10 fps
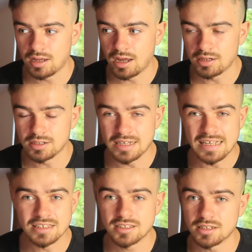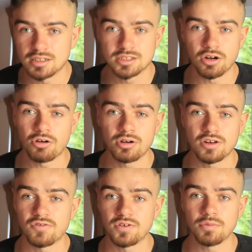I instantly started
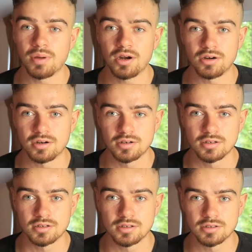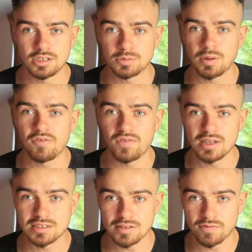to feel better just by
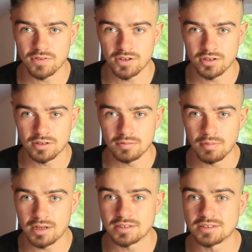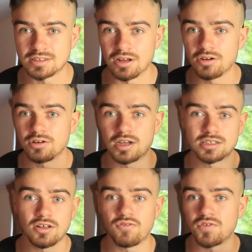facing fear. My stutter, I
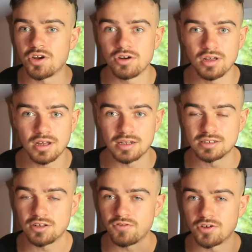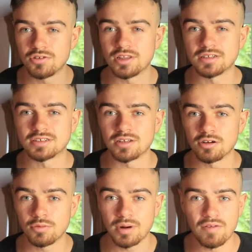still feared it. I still feared this
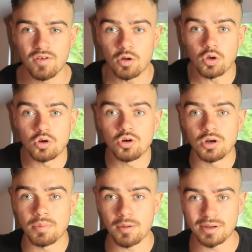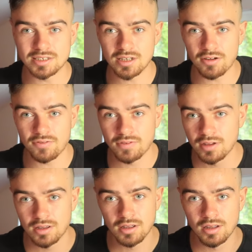stutter, but I felt good about myself.
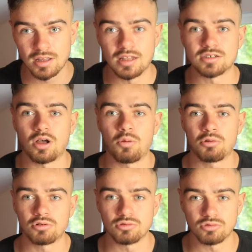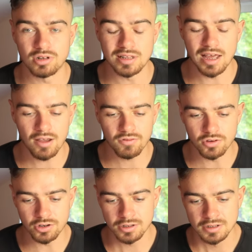That's all we're really
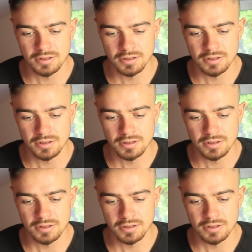after.